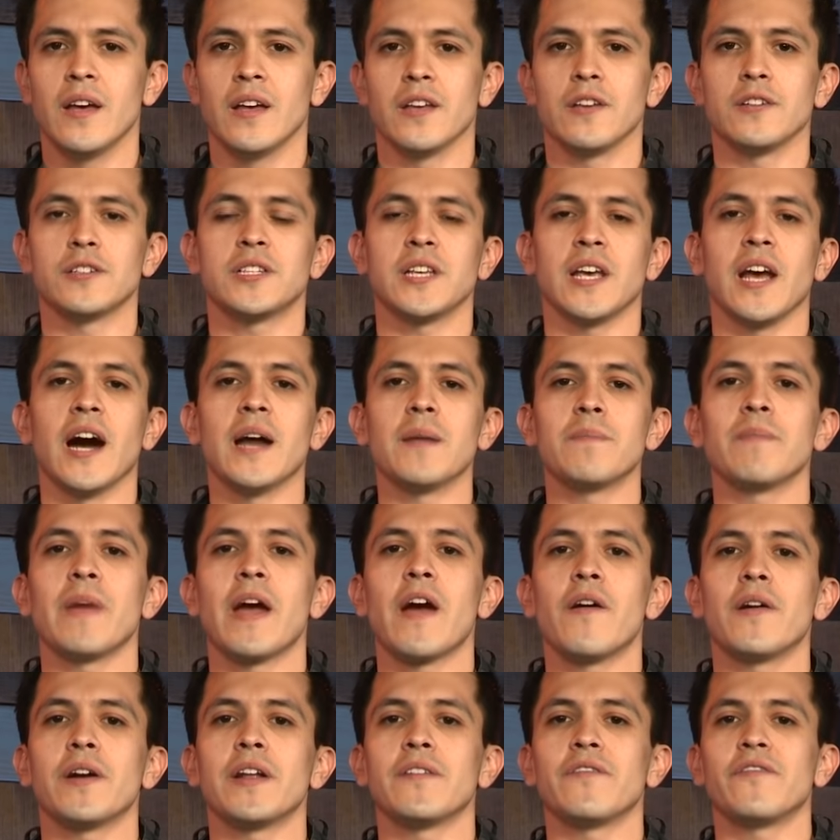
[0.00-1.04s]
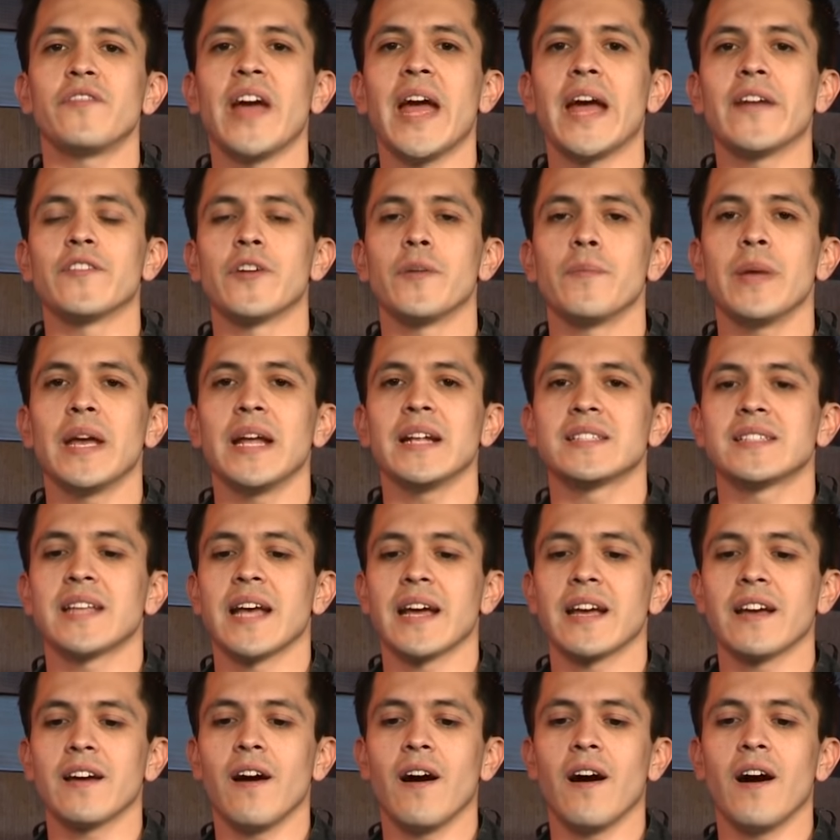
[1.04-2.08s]
You see, unmerited favor means
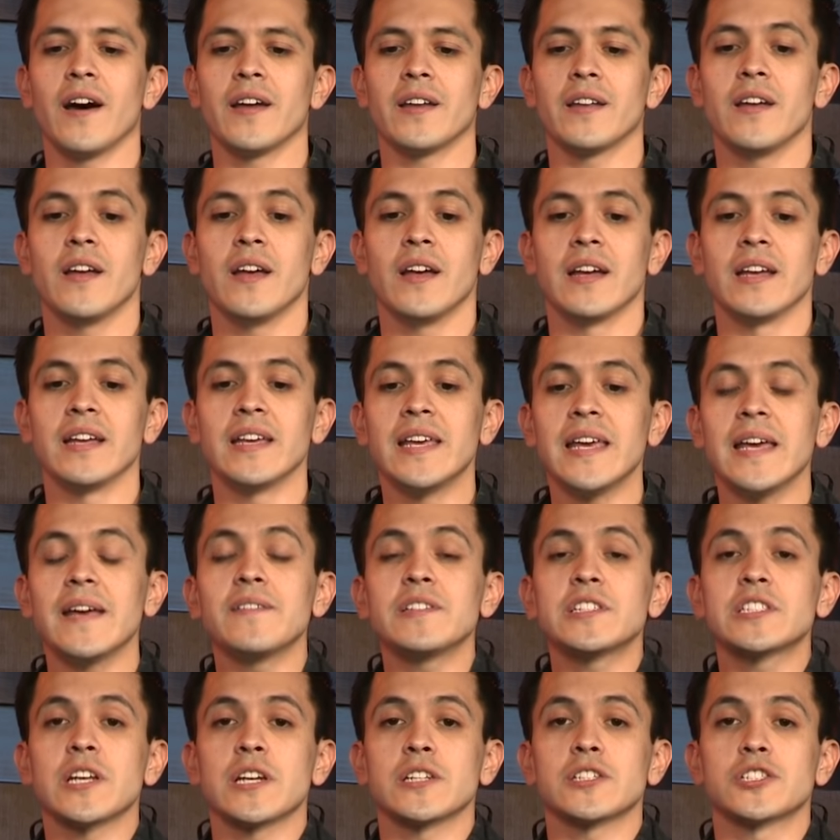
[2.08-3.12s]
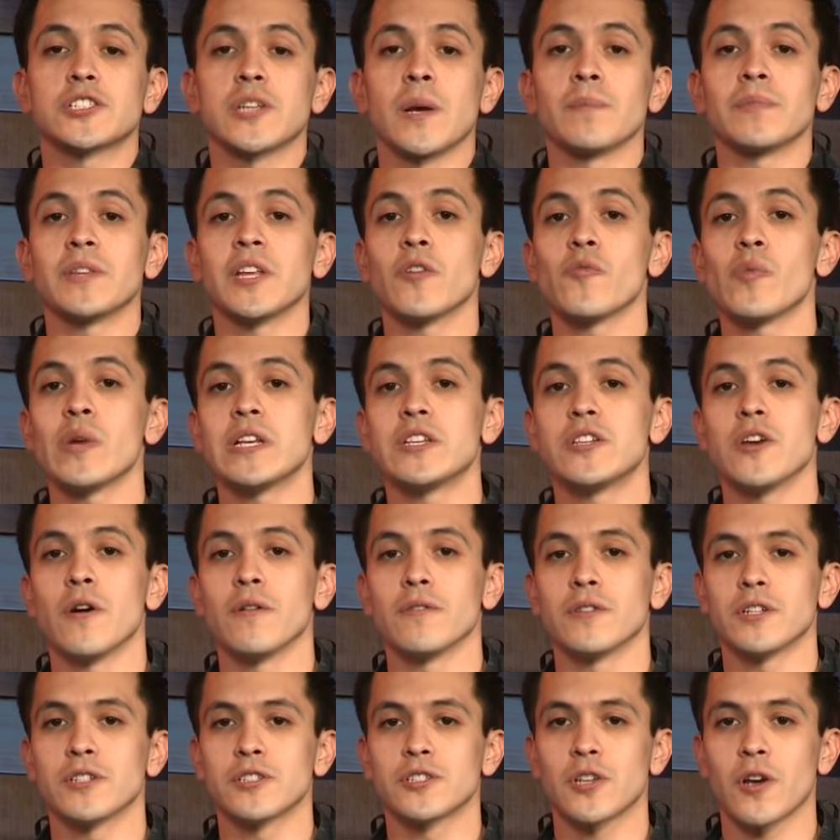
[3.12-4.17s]
that God gives us something we
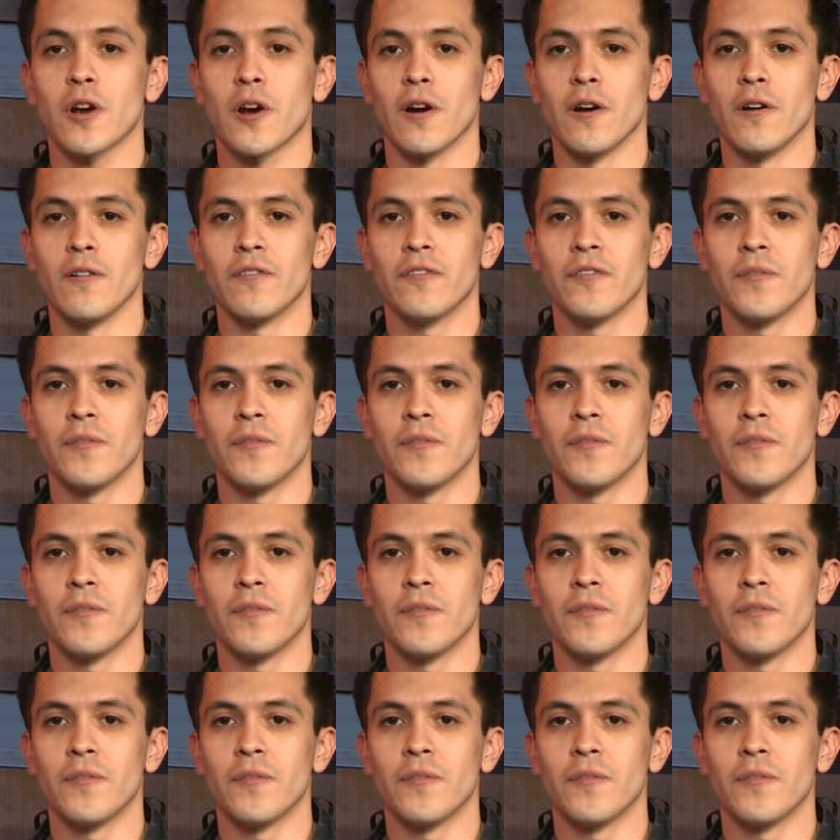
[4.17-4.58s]
don't deserve.